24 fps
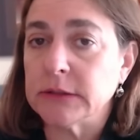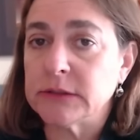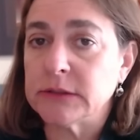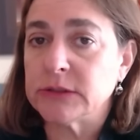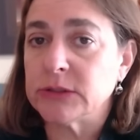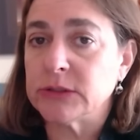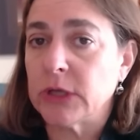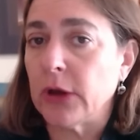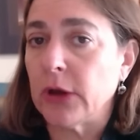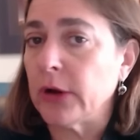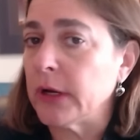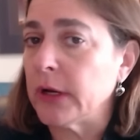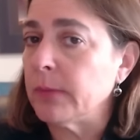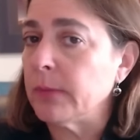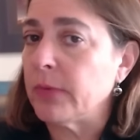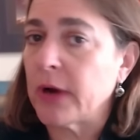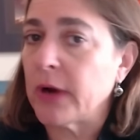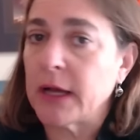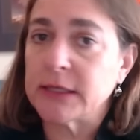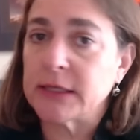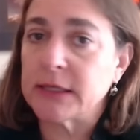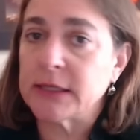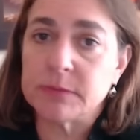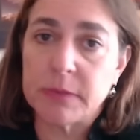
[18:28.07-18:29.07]
Security
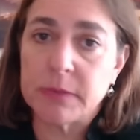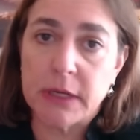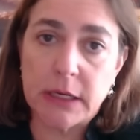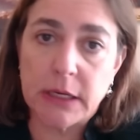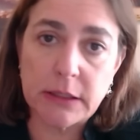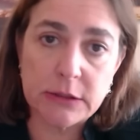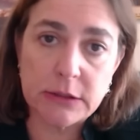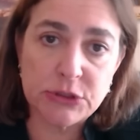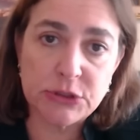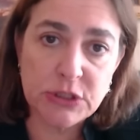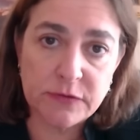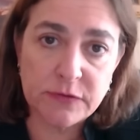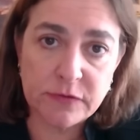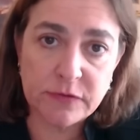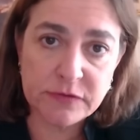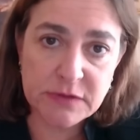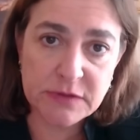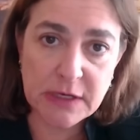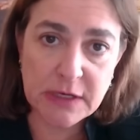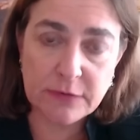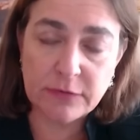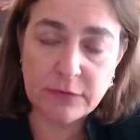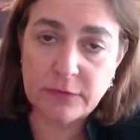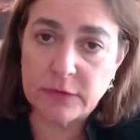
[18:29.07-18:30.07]
brass being the chief of
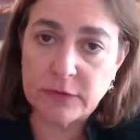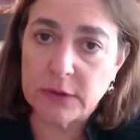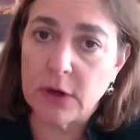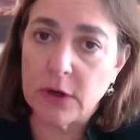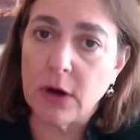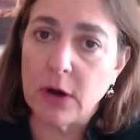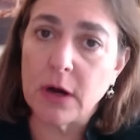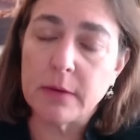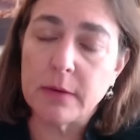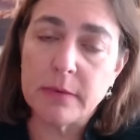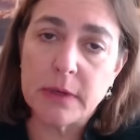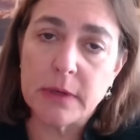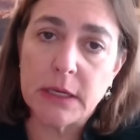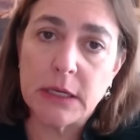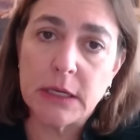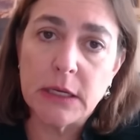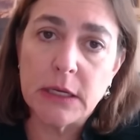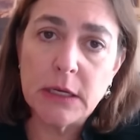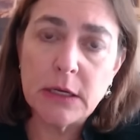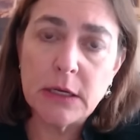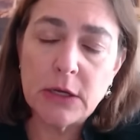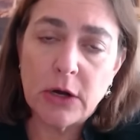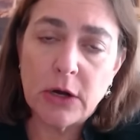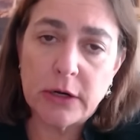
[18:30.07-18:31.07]
staff of the army,